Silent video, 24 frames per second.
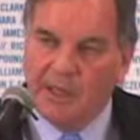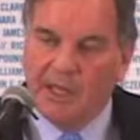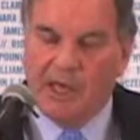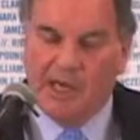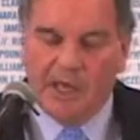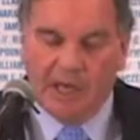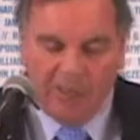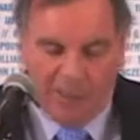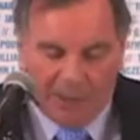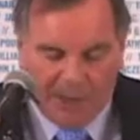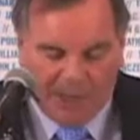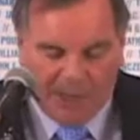the
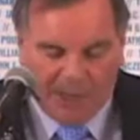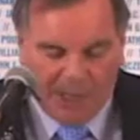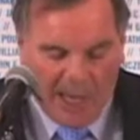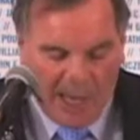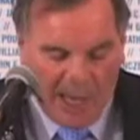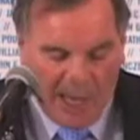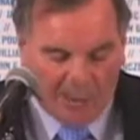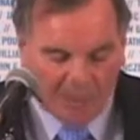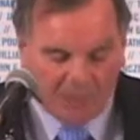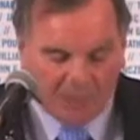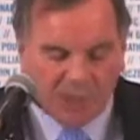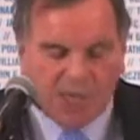Olympic
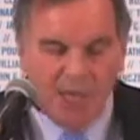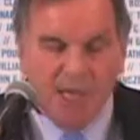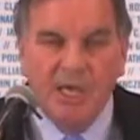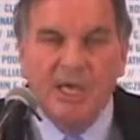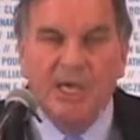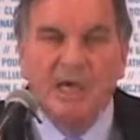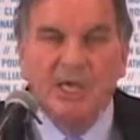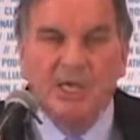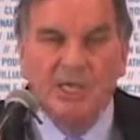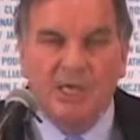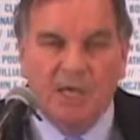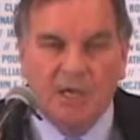Games
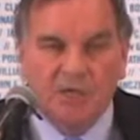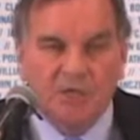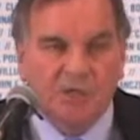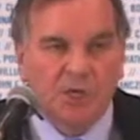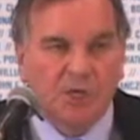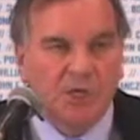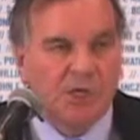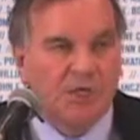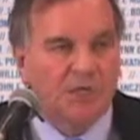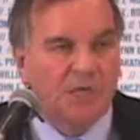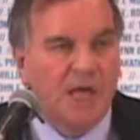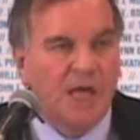gives
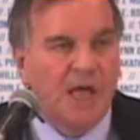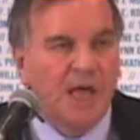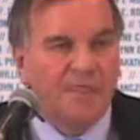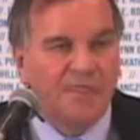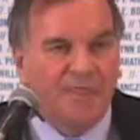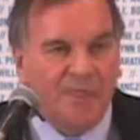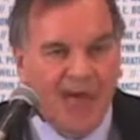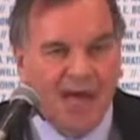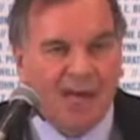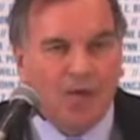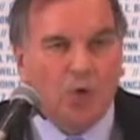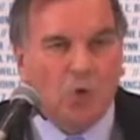us
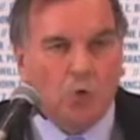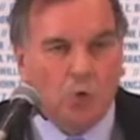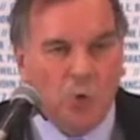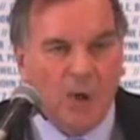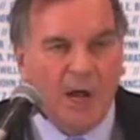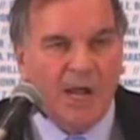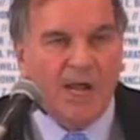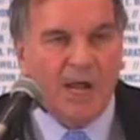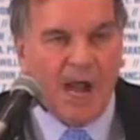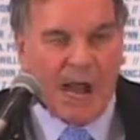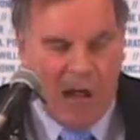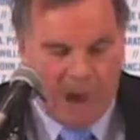that
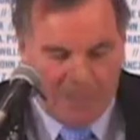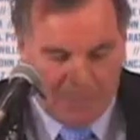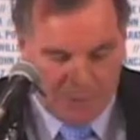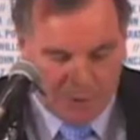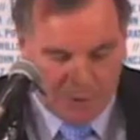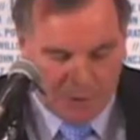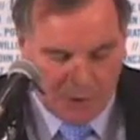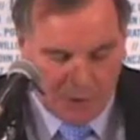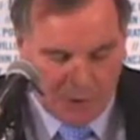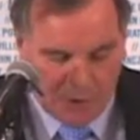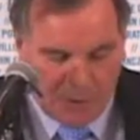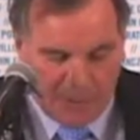great
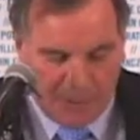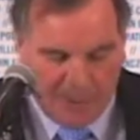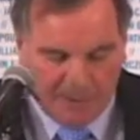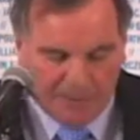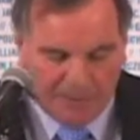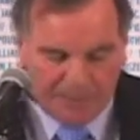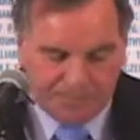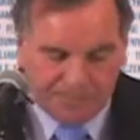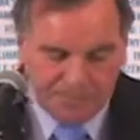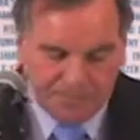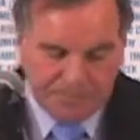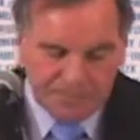opportunity.
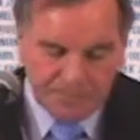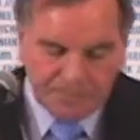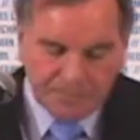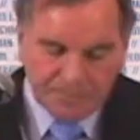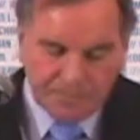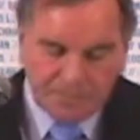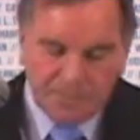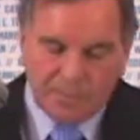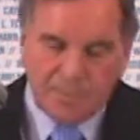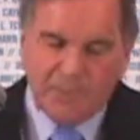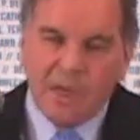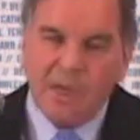
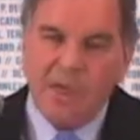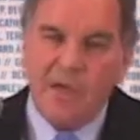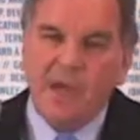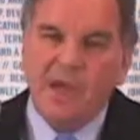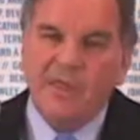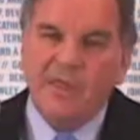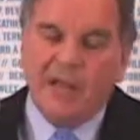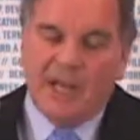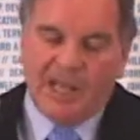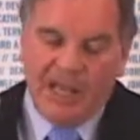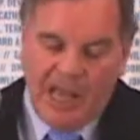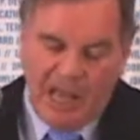
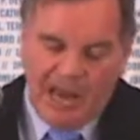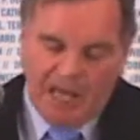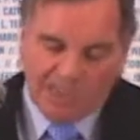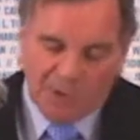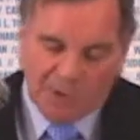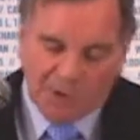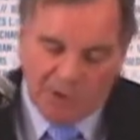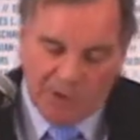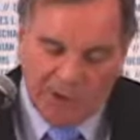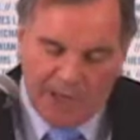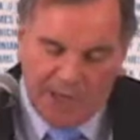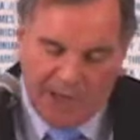The
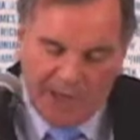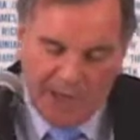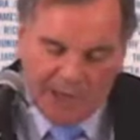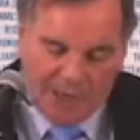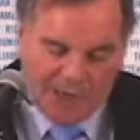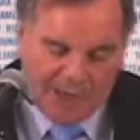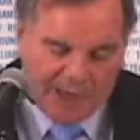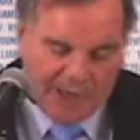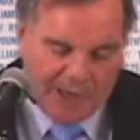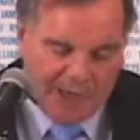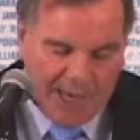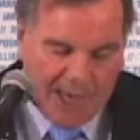last three
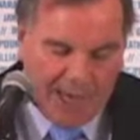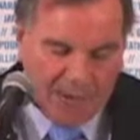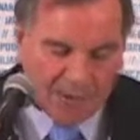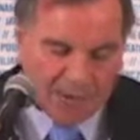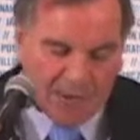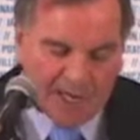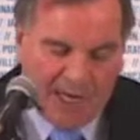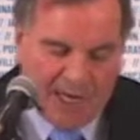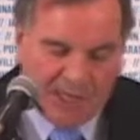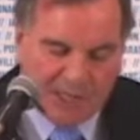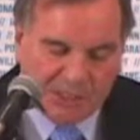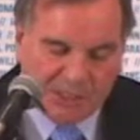Olympic Games
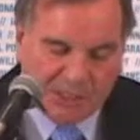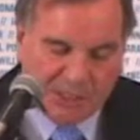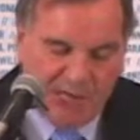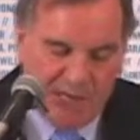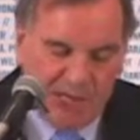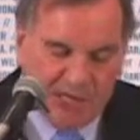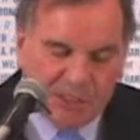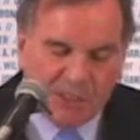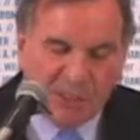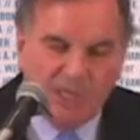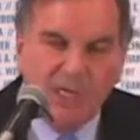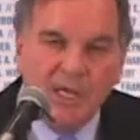in the United
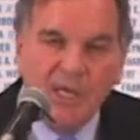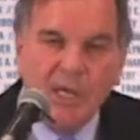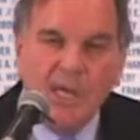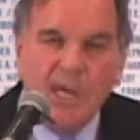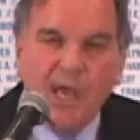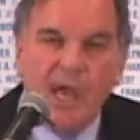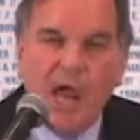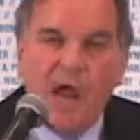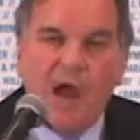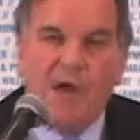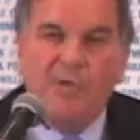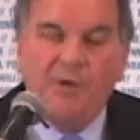States
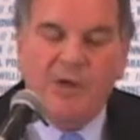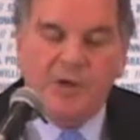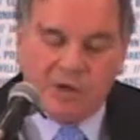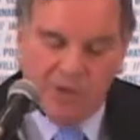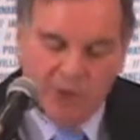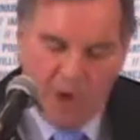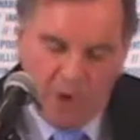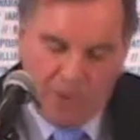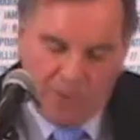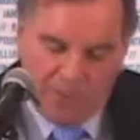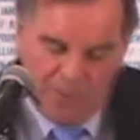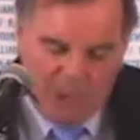have
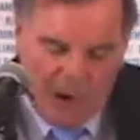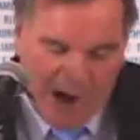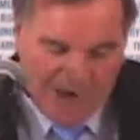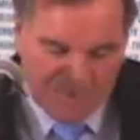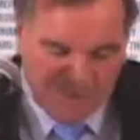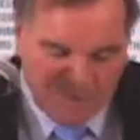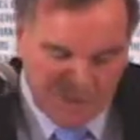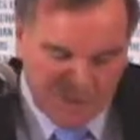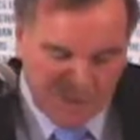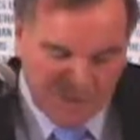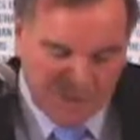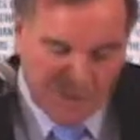returned
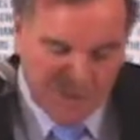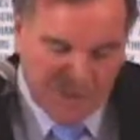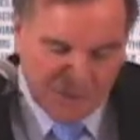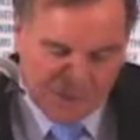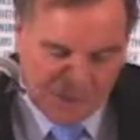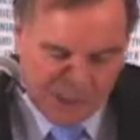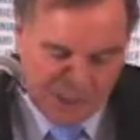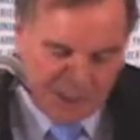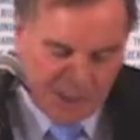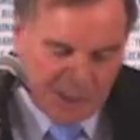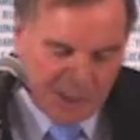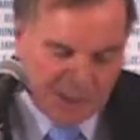profits to the
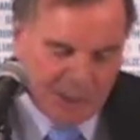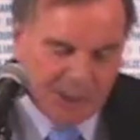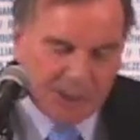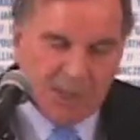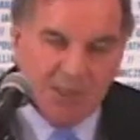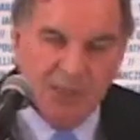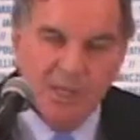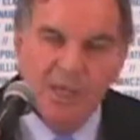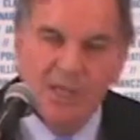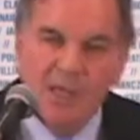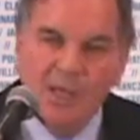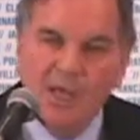cities,
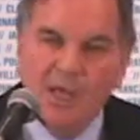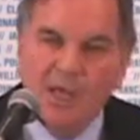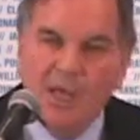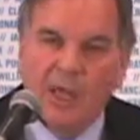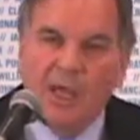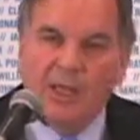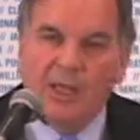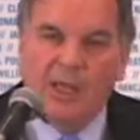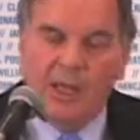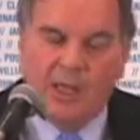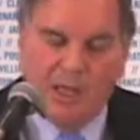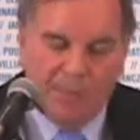
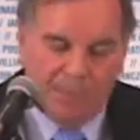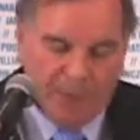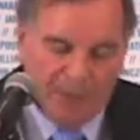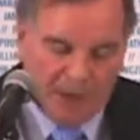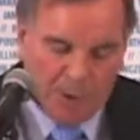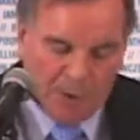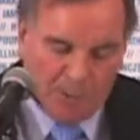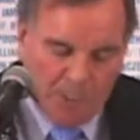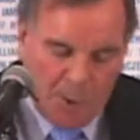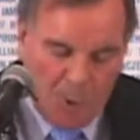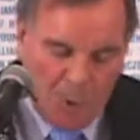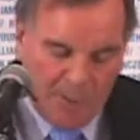and the
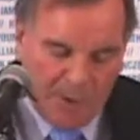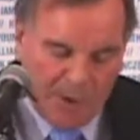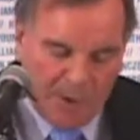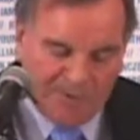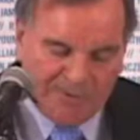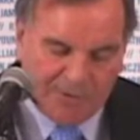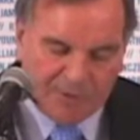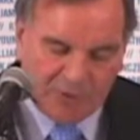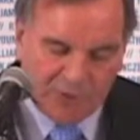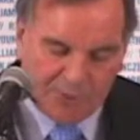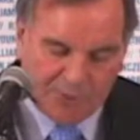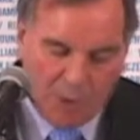Olympic
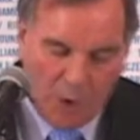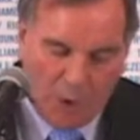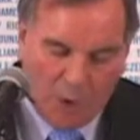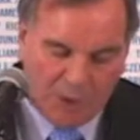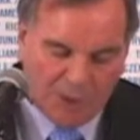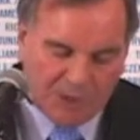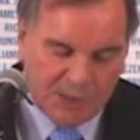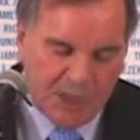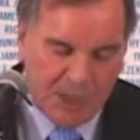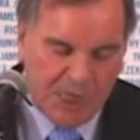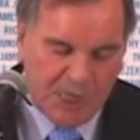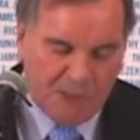movement for
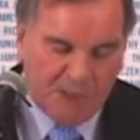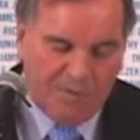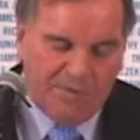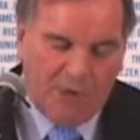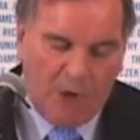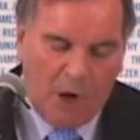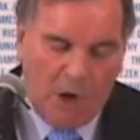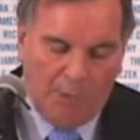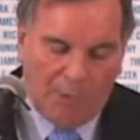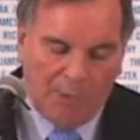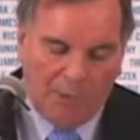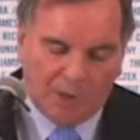sports
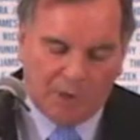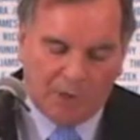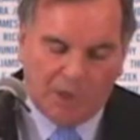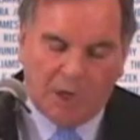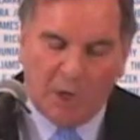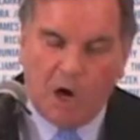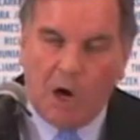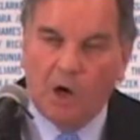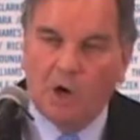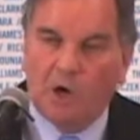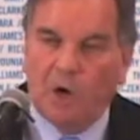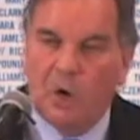development in
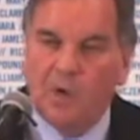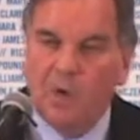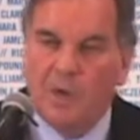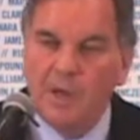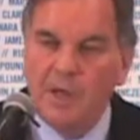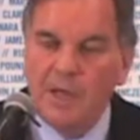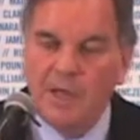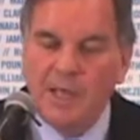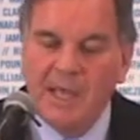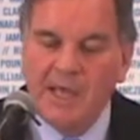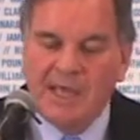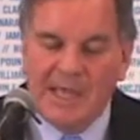Chicago
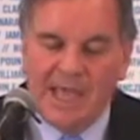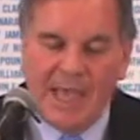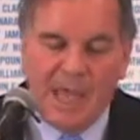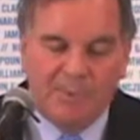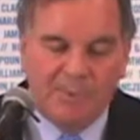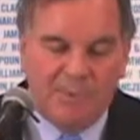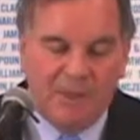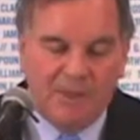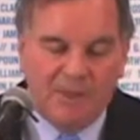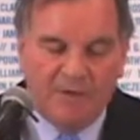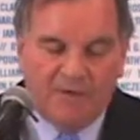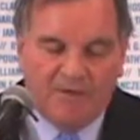can
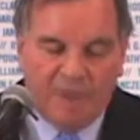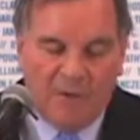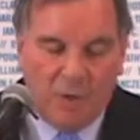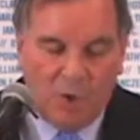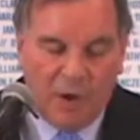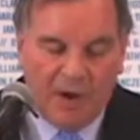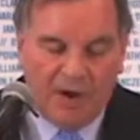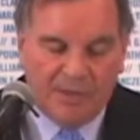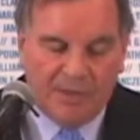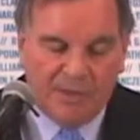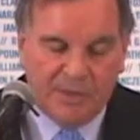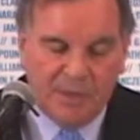be the
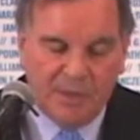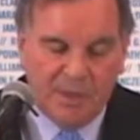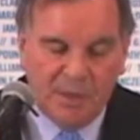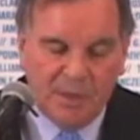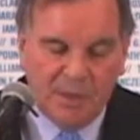fourth.